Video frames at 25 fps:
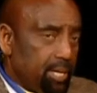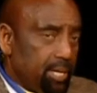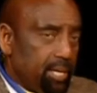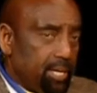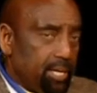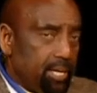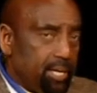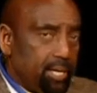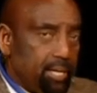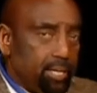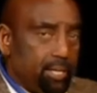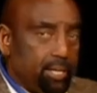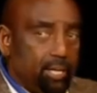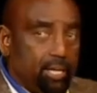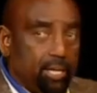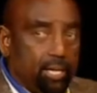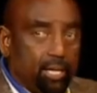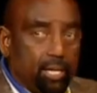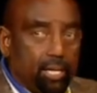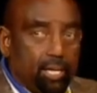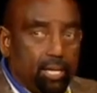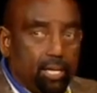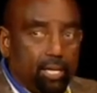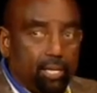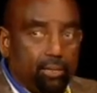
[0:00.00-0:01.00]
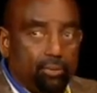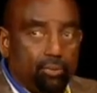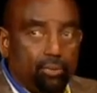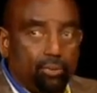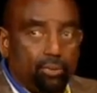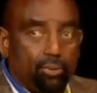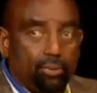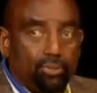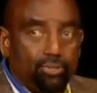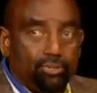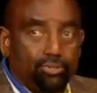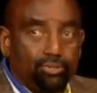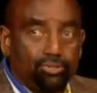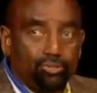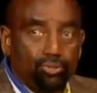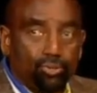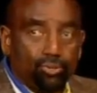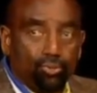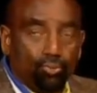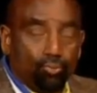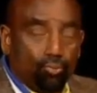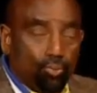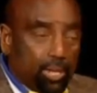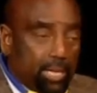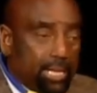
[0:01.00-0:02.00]
And so
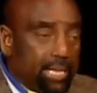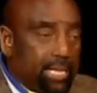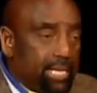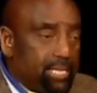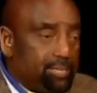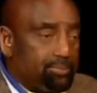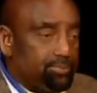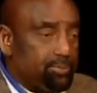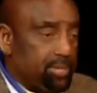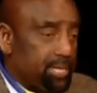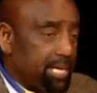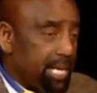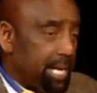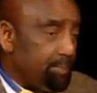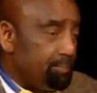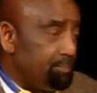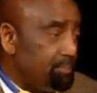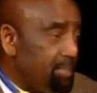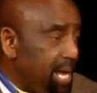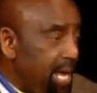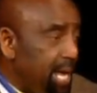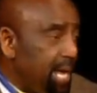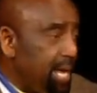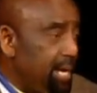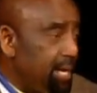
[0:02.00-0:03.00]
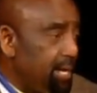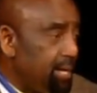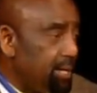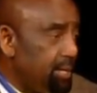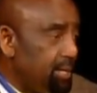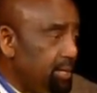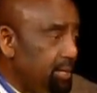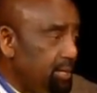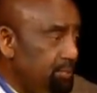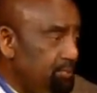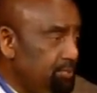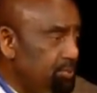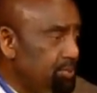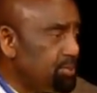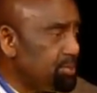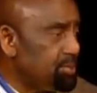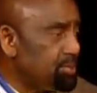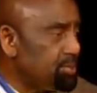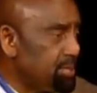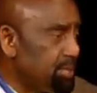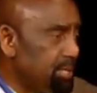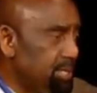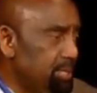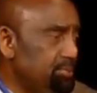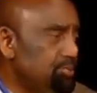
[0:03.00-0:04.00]
the one lesbian got mad, if she
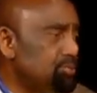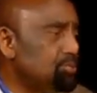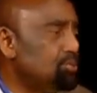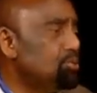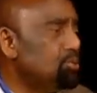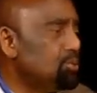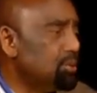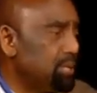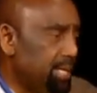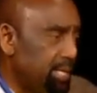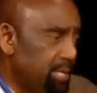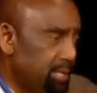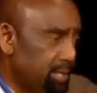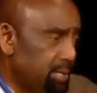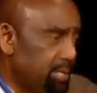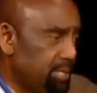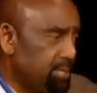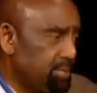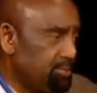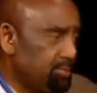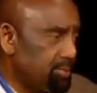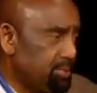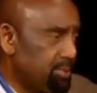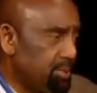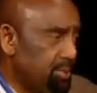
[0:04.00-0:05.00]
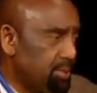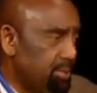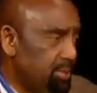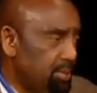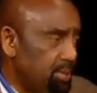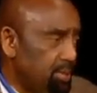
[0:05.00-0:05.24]
is a lesbian. She looked like a lesbian.